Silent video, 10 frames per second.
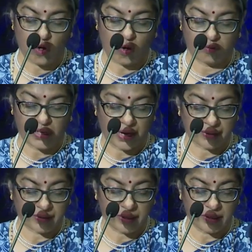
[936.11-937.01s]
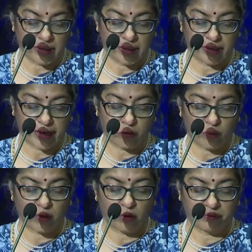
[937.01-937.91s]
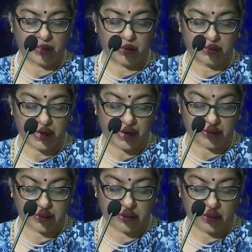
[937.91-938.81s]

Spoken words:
of the ASEAN-India network of think tanks,